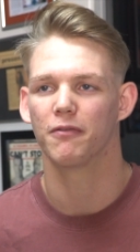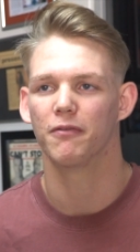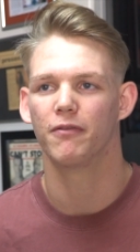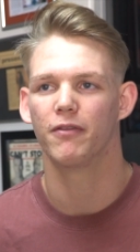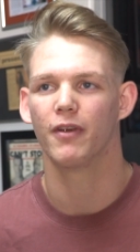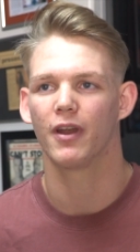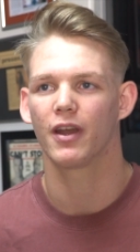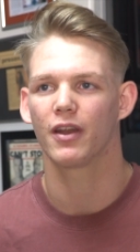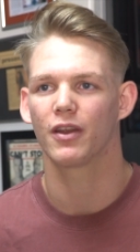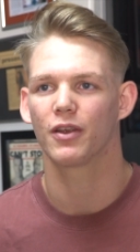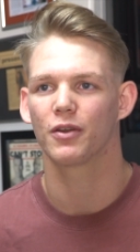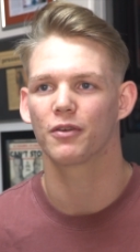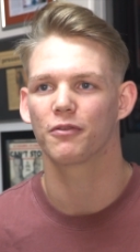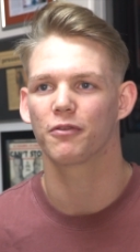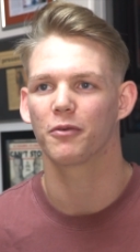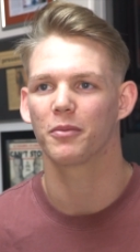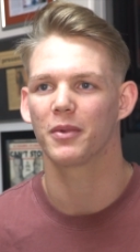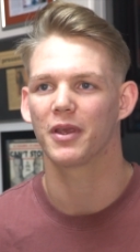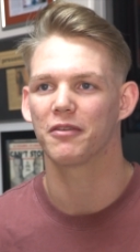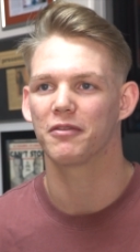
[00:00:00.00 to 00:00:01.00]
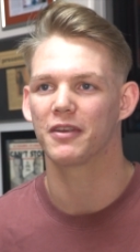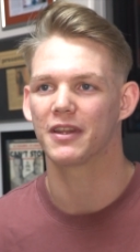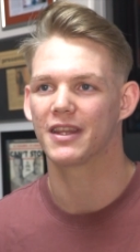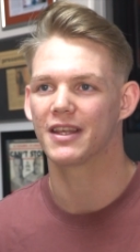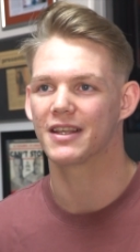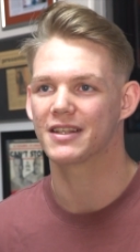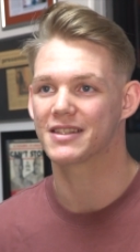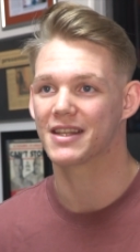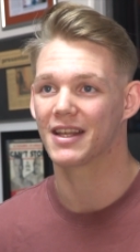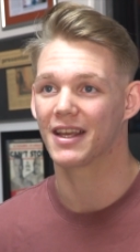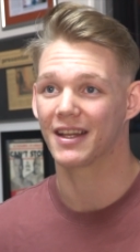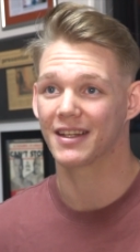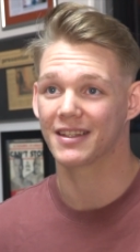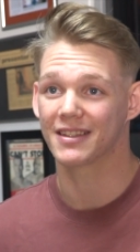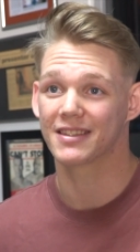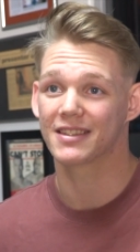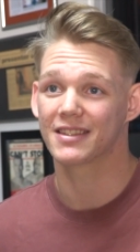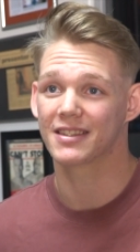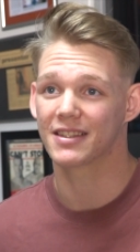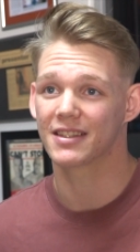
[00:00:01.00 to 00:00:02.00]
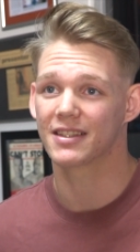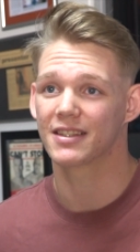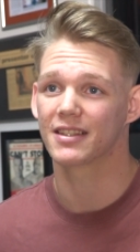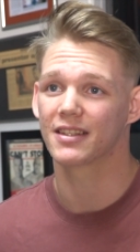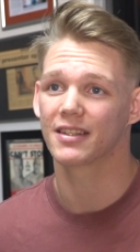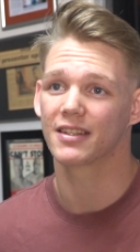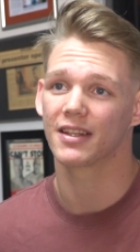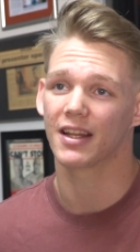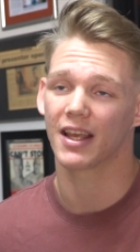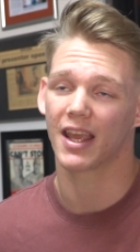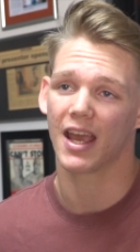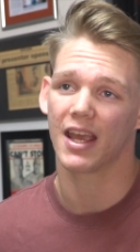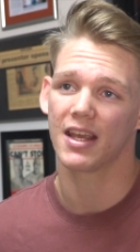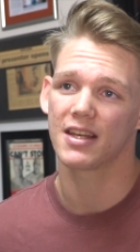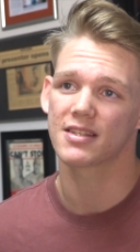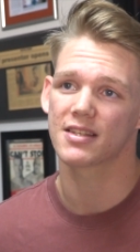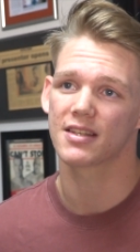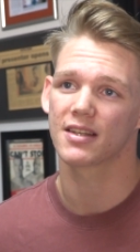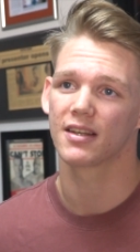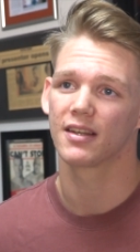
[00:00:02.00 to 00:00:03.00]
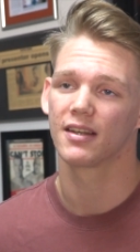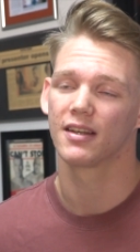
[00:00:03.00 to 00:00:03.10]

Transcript: very good for me if he thinks that's the case.